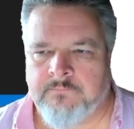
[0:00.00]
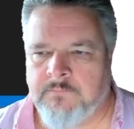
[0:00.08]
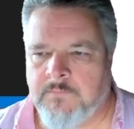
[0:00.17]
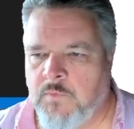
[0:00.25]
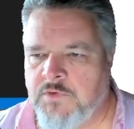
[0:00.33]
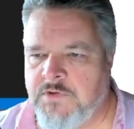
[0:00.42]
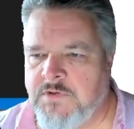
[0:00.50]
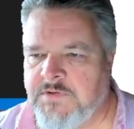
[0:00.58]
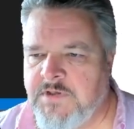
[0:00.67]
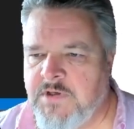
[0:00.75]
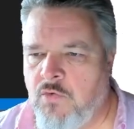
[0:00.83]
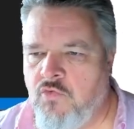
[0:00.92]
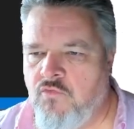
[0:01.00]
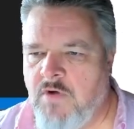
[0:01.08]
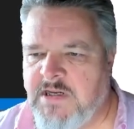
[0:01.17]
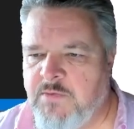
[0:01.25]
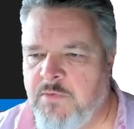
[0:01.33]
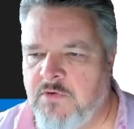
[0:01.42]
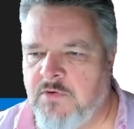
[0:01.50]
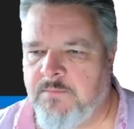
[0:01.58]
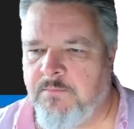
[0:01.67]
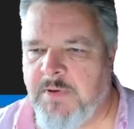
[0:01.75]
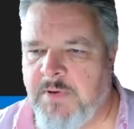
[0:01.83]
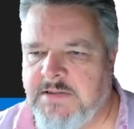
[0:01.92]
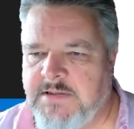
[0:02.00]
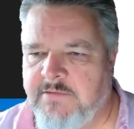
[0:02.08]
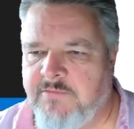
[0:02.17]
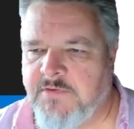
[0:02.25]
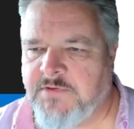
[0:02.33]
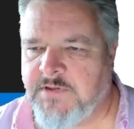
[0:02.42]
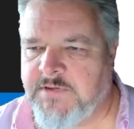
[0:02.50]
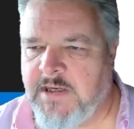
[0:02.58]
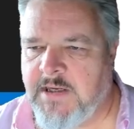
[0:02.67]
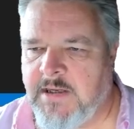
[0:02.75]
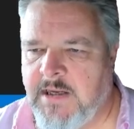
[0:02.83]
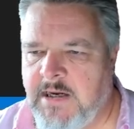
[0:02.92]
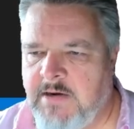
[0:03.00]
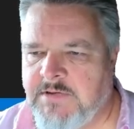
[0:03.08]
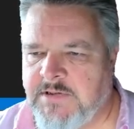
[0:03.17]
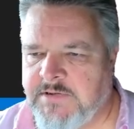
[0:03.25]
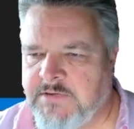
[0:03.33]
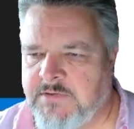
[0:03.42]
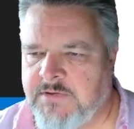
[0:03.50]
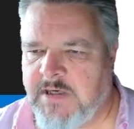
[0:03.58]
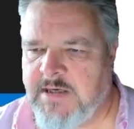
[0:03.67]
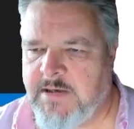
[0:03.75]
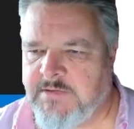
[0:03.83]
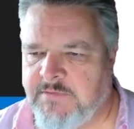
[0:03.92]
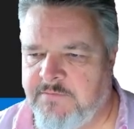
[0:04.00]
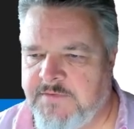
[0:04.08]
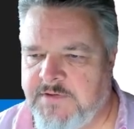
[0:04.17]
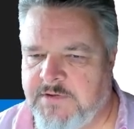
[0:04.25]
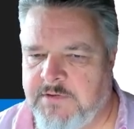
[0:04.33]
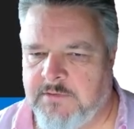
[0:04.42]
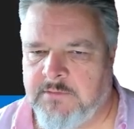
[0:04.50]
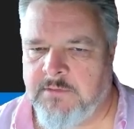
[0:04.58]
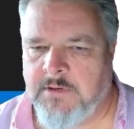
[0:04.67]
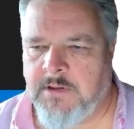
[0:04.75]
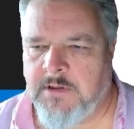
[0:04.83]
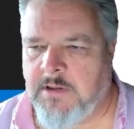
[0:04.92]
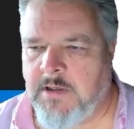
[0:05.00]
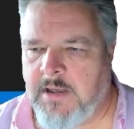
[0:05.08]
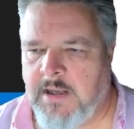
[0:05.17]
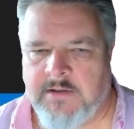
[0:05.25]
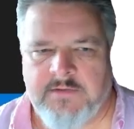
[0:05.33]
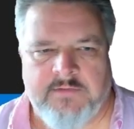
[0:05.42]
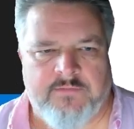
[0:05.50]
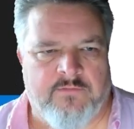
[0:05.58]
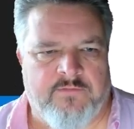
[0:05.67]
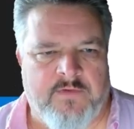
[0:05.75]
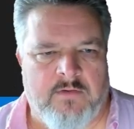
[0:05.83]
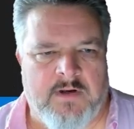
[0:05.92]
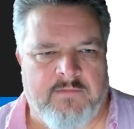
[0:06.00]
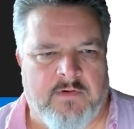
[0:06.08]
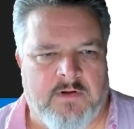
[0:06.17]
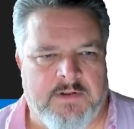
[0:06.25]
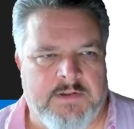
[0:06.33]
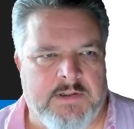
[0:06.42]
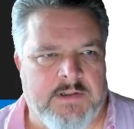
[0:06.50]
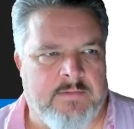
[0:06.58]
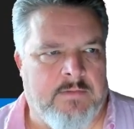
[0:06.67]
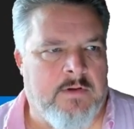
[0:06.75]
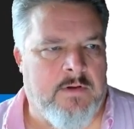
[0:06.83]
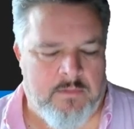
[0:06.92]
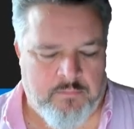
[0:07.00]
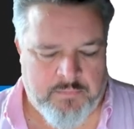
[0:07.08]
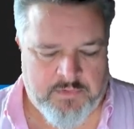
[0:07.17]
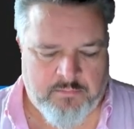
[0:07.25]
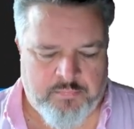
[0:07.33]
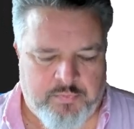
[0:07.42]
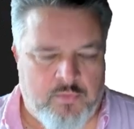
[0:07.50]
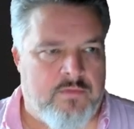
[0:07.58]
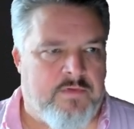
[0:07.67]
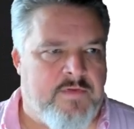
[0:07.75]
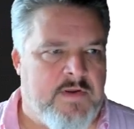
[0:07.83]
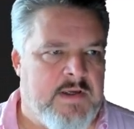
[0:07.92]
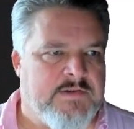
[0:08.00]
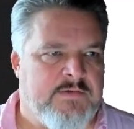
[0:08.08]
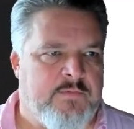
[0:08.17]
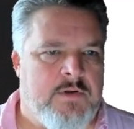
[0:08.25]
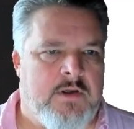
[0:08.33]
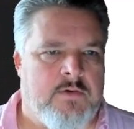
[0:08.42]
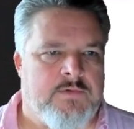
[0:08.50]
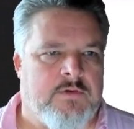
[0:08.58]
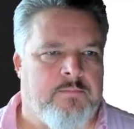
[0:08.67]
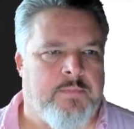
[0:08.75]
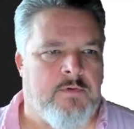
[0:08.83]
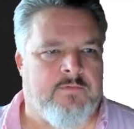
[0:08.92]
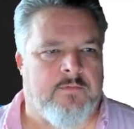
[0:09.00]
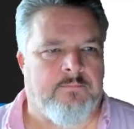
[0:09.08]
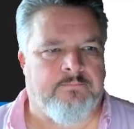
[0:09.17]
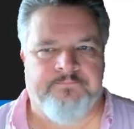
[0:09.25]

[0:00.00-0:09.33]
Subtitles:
As you can see already, we've got some big differences here. Here it says it's a physical and a different file level ID. But the important thing is if we go to the bottom,